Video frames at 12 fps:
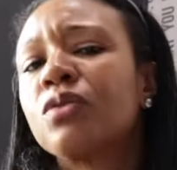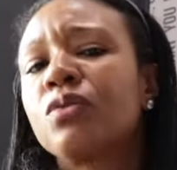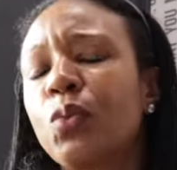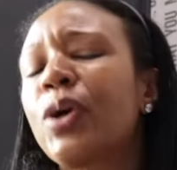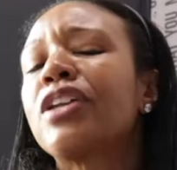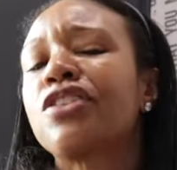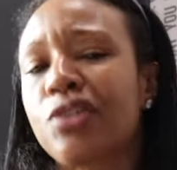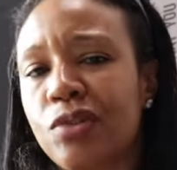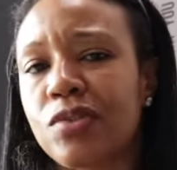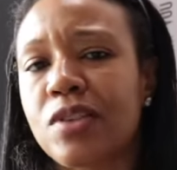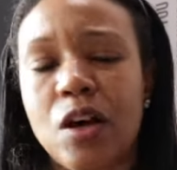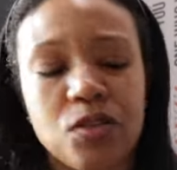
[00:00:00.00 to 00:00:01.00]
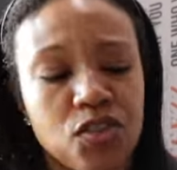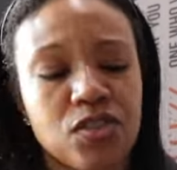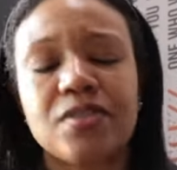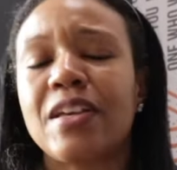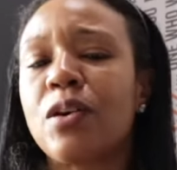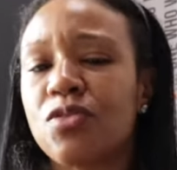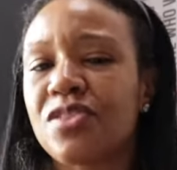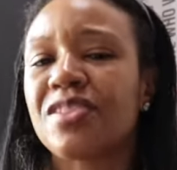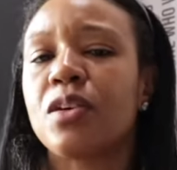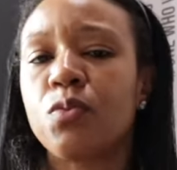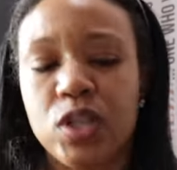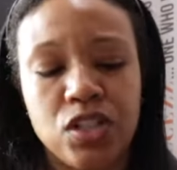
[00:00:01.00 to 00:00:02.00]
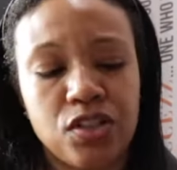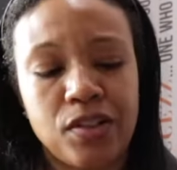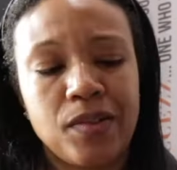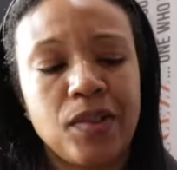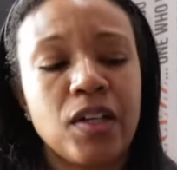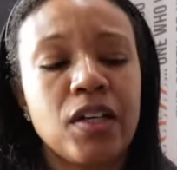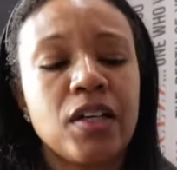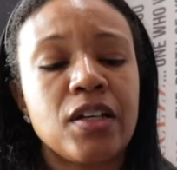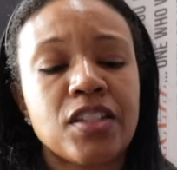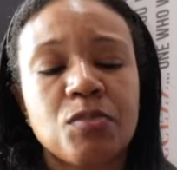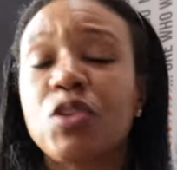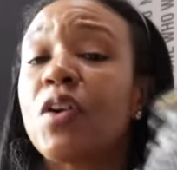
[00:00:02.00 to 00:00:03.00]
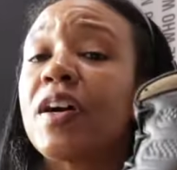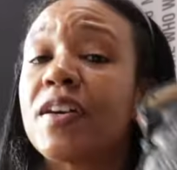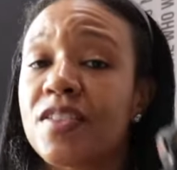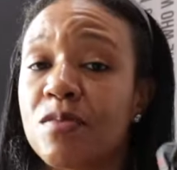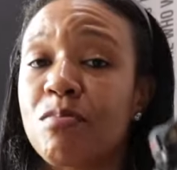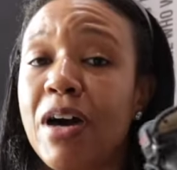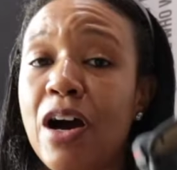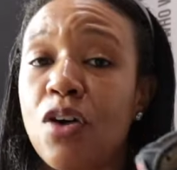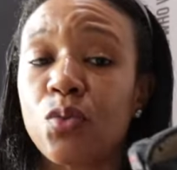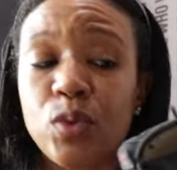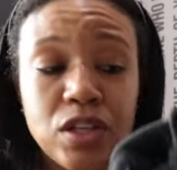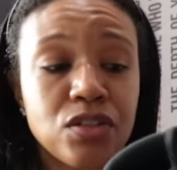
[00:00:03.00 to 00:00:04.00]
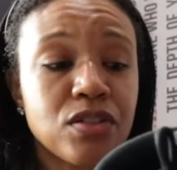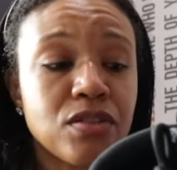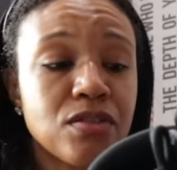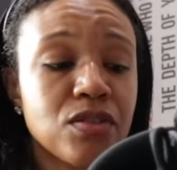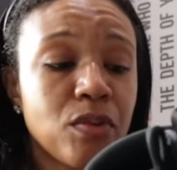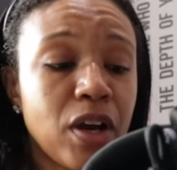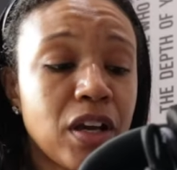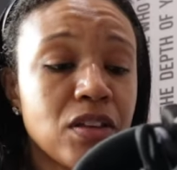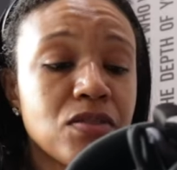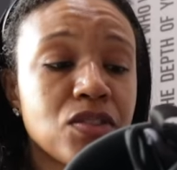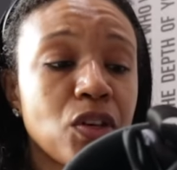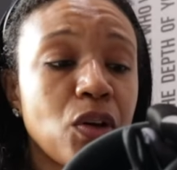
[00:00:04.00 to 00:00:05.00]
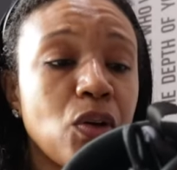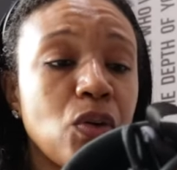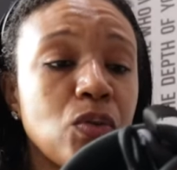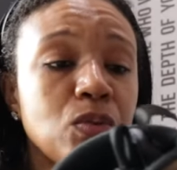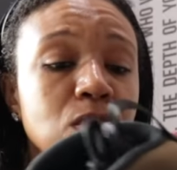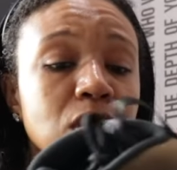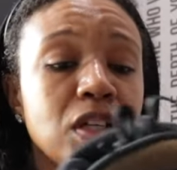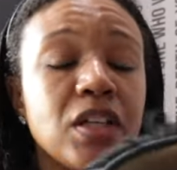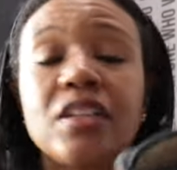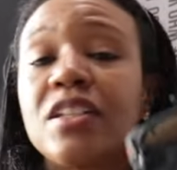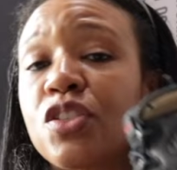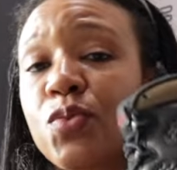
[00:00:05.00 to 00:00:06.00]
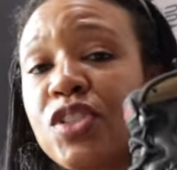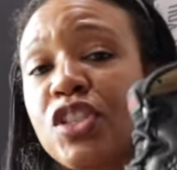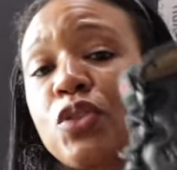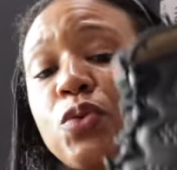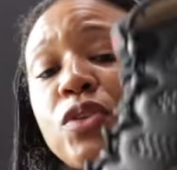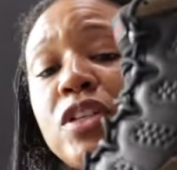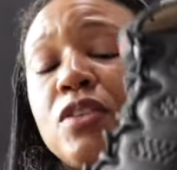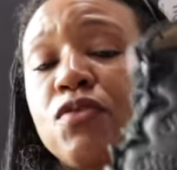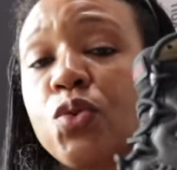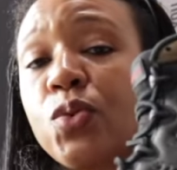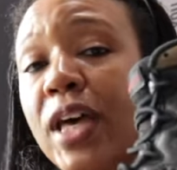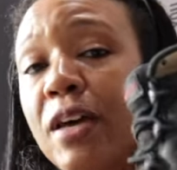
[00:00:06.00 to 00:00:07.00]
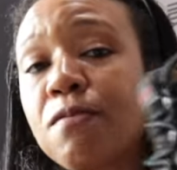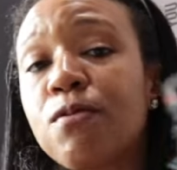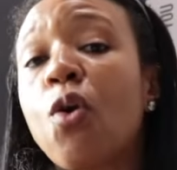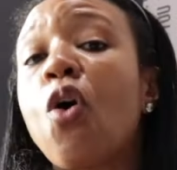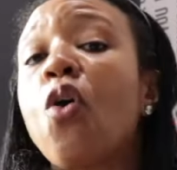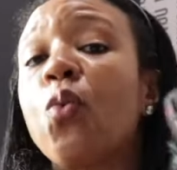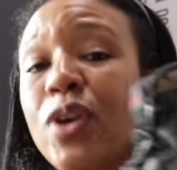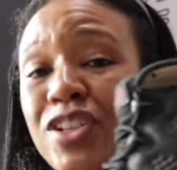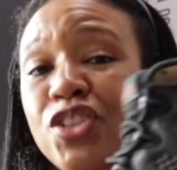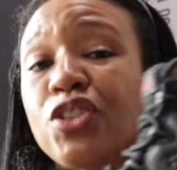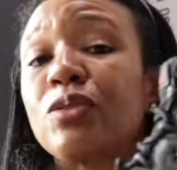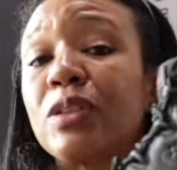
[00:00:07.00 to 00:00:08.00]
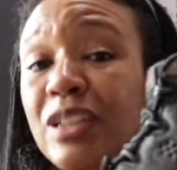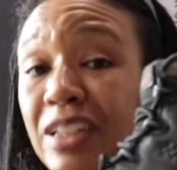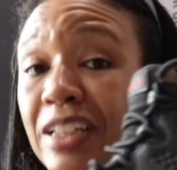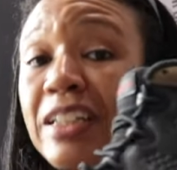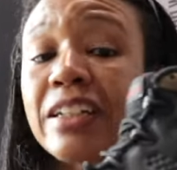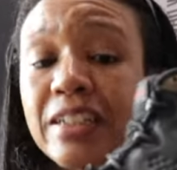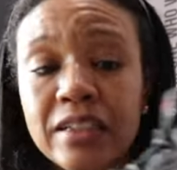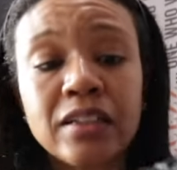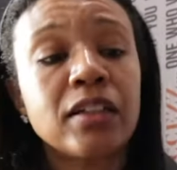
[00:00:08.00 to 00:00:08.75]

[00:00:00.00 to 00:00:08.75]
winters. I'll just, I'll just say winter. Some of y'all have some mild winters, right? So this will still give you that fall winter look